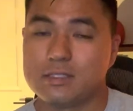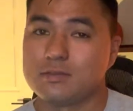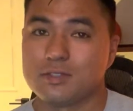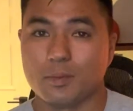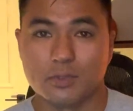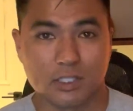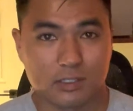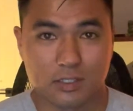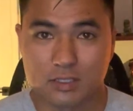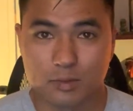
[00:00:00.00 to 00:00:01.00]
Septic
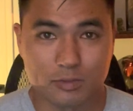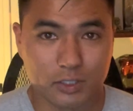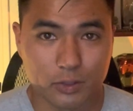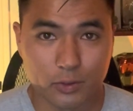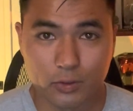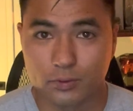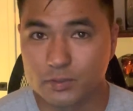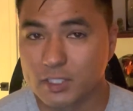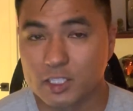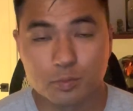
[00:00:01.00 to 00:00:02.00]
systems, lagoons,
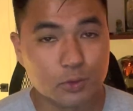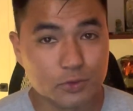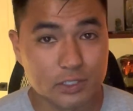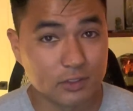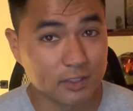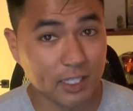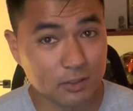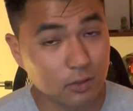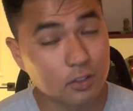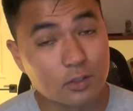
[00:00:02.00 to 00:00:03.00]
cesspools, things like that. You
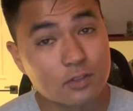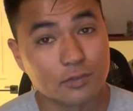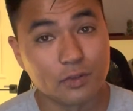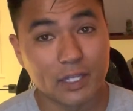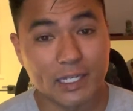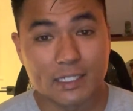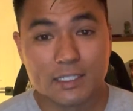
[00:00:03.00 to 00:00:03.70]
can use it for that.